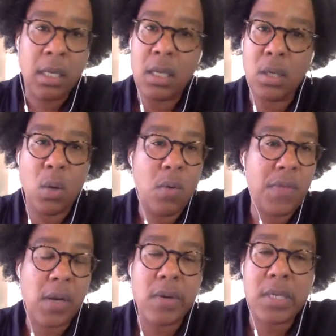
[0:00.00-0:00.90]

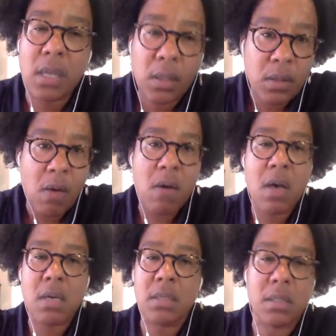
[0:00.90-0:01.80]
there is a
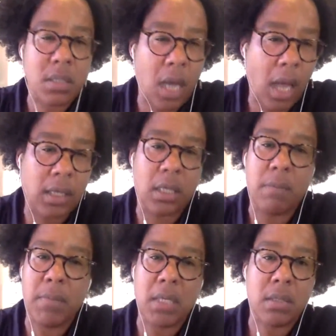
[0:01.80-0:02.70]
long
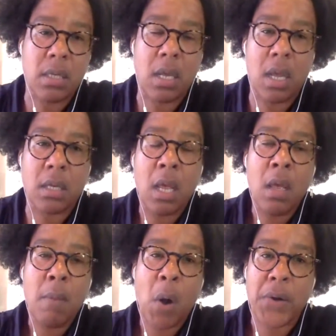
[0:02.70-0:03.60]
documented
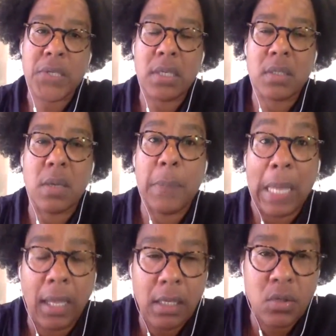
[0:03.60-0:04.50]

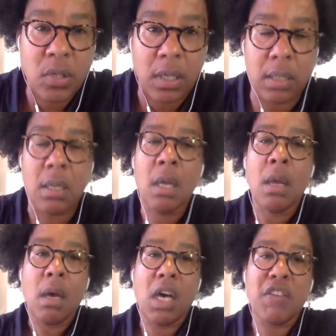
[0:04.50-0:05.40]
participation
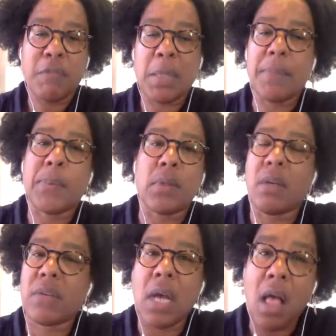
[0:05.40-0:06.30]
of people
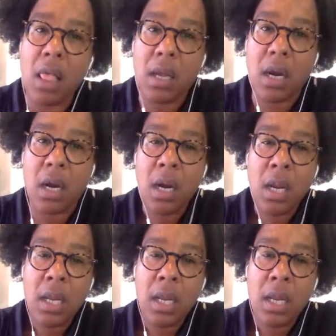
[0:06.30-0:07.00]
of color